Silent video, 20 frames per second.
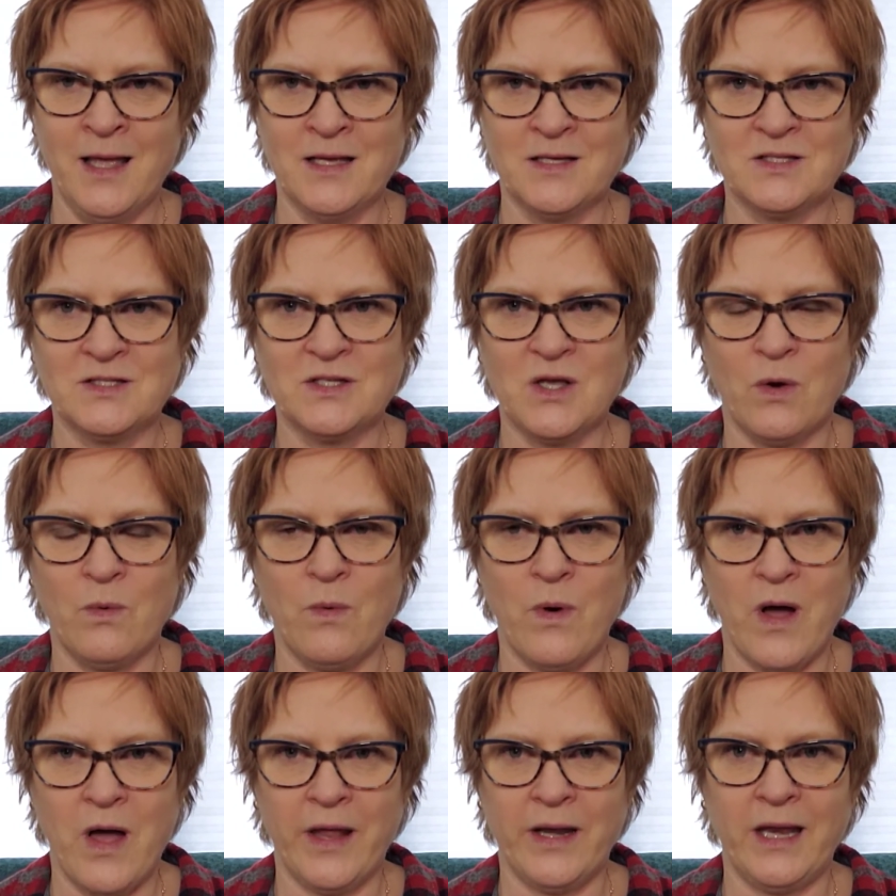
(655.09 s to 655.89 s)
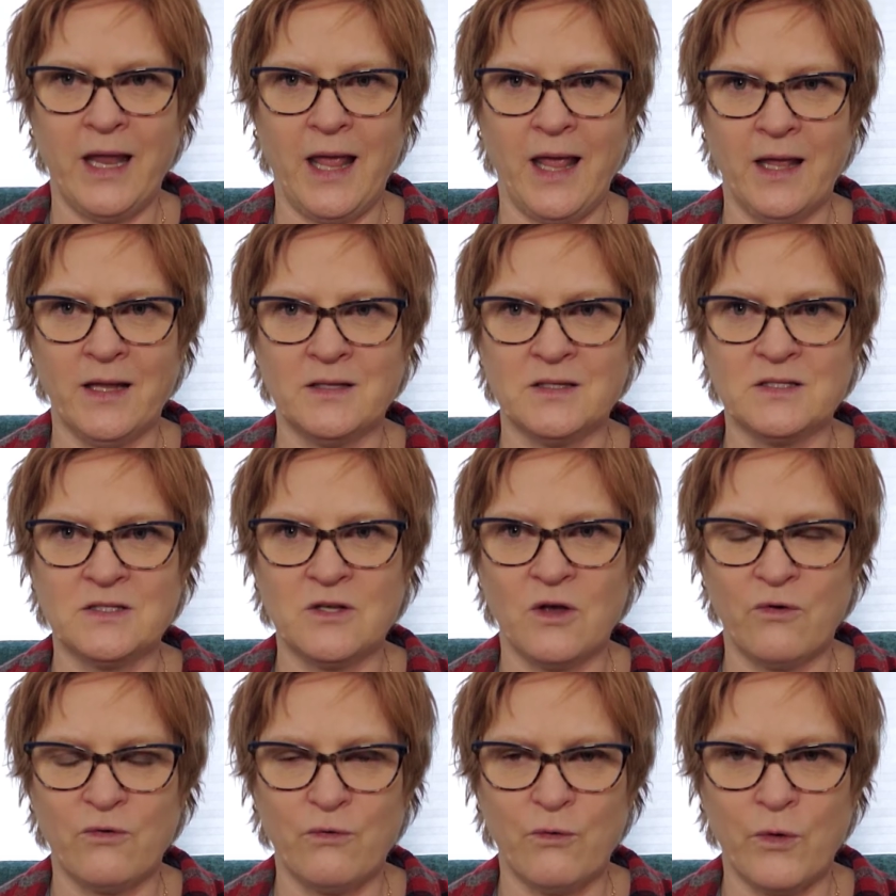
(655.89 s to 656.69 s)
so on and
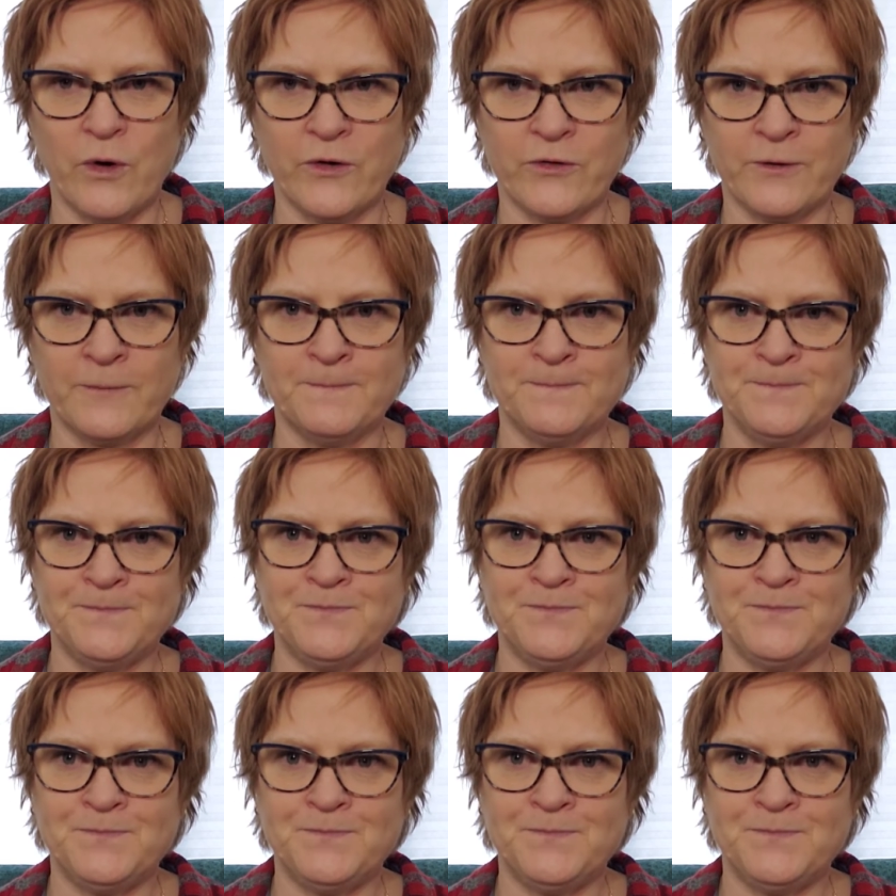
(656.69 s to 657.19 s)
so forth.